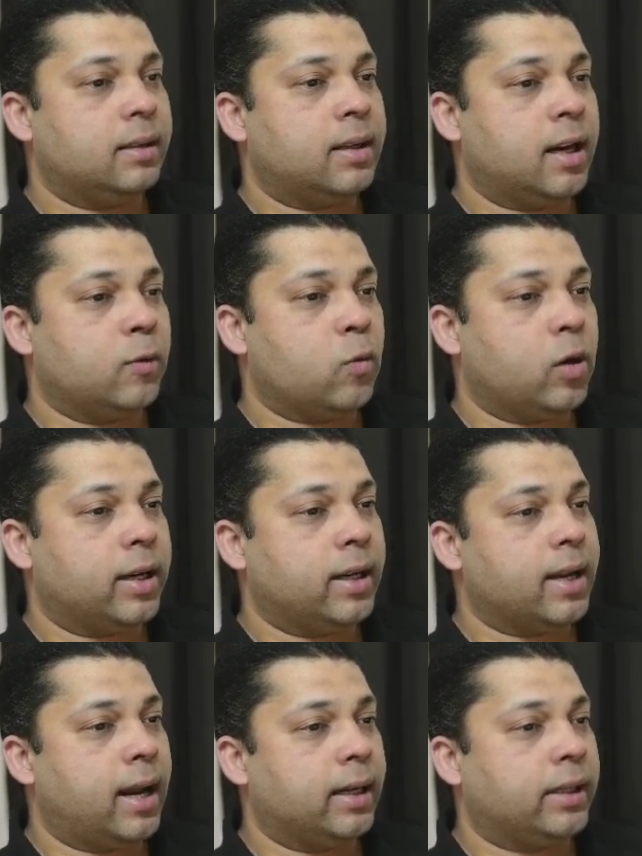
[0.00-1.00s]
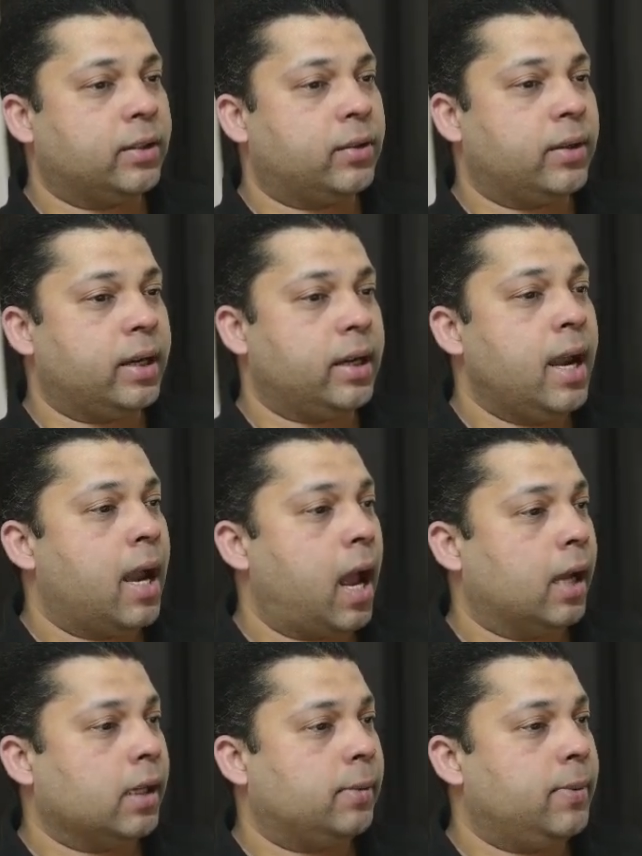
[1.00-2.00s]
current working directory
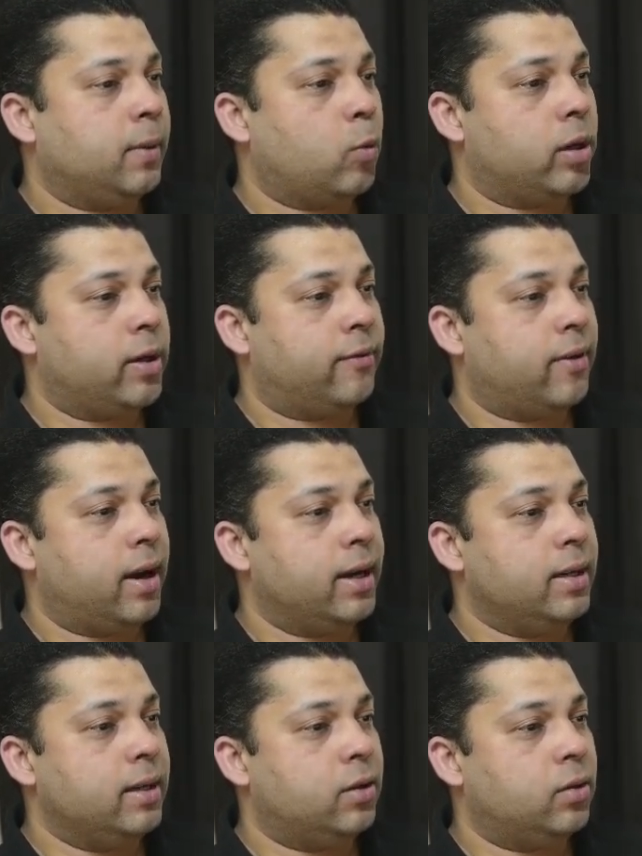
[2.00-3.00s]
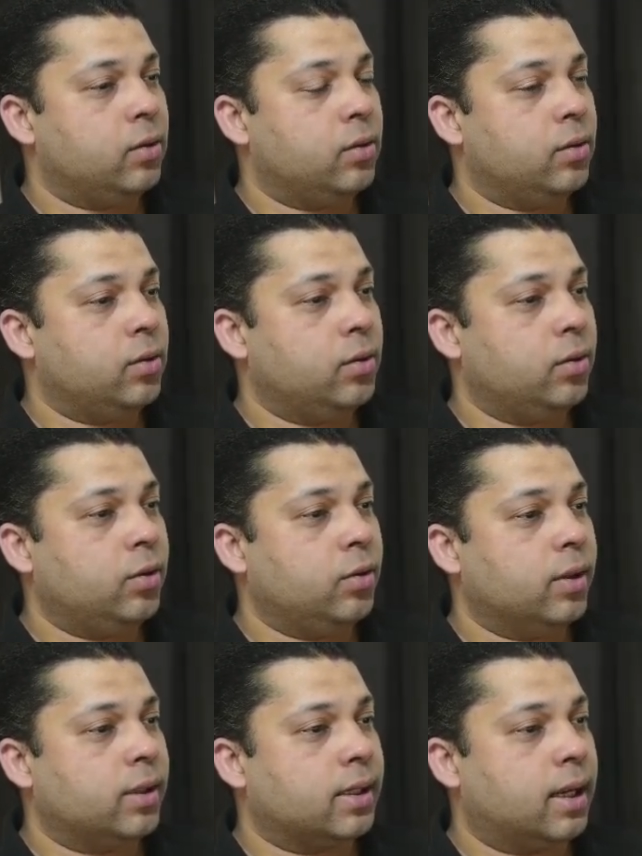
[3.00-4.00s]
has been modified to
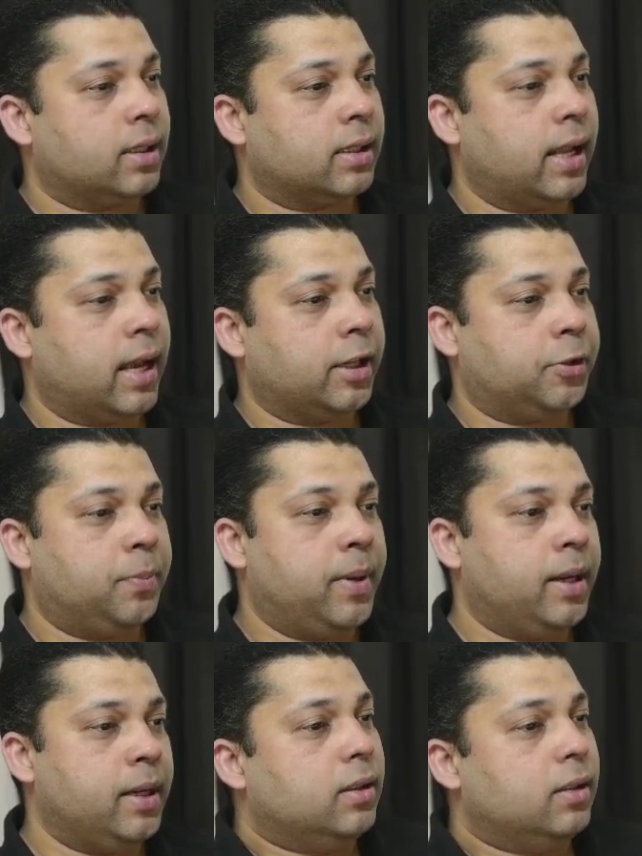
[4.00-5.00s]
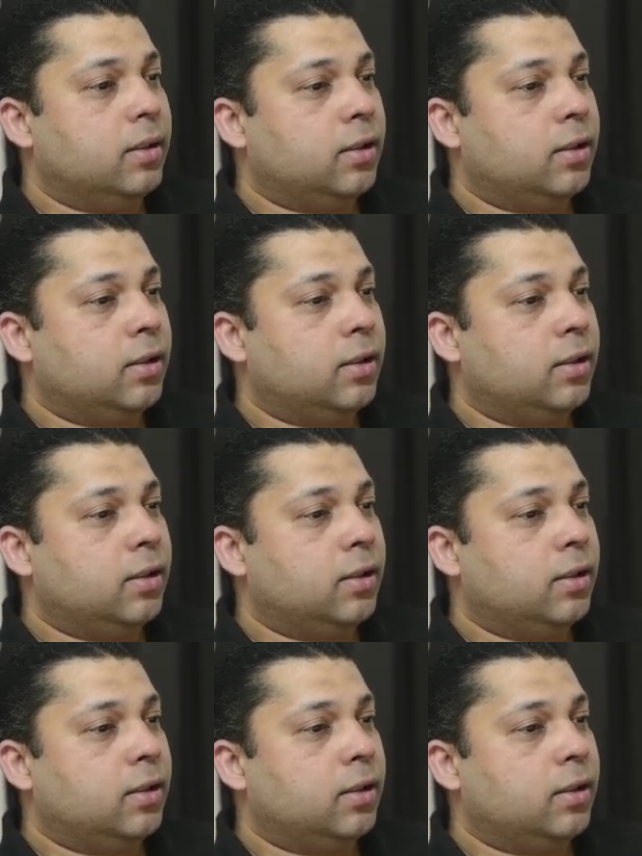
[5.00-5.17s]
usr/bin,